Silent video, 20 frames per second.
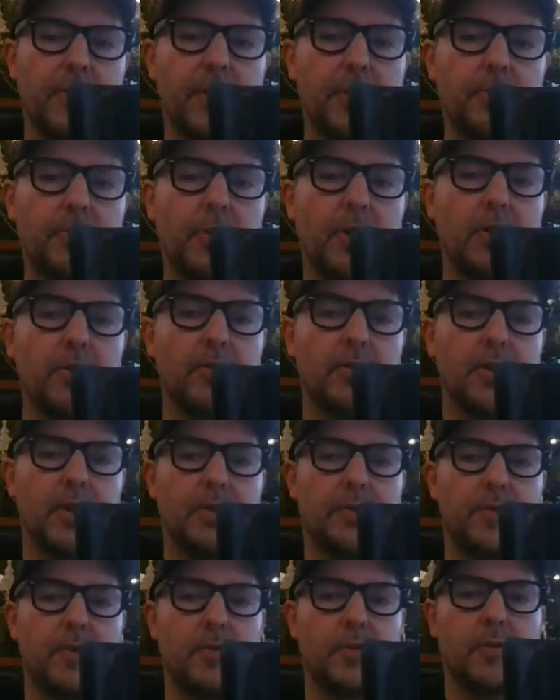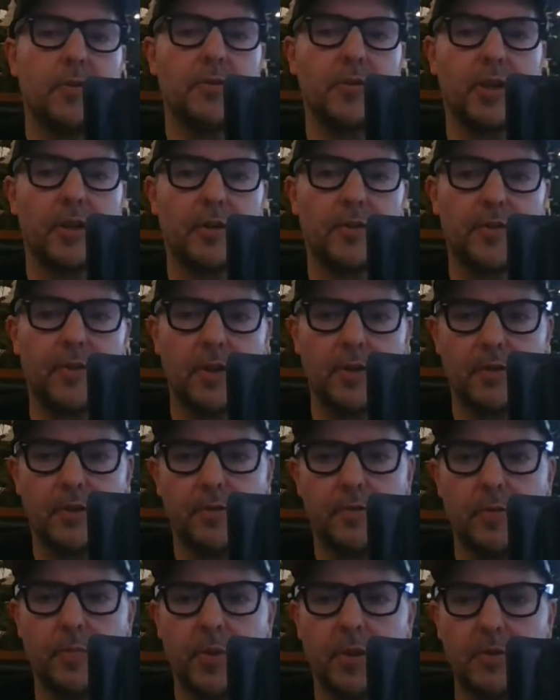the process for sacrificing
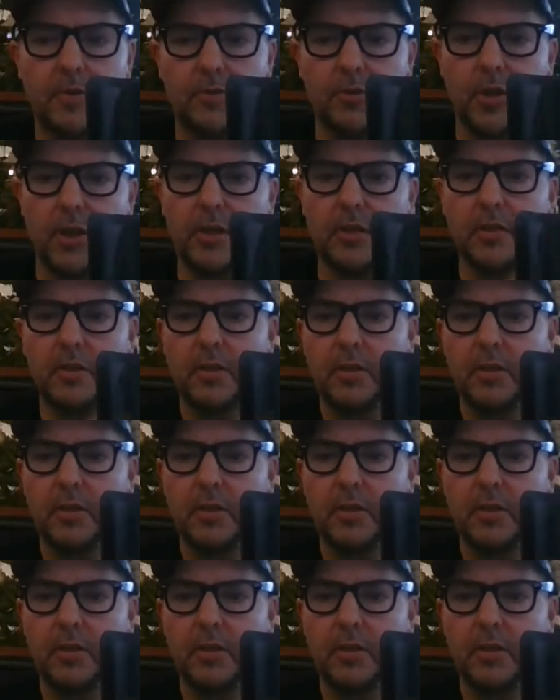for pulse chain,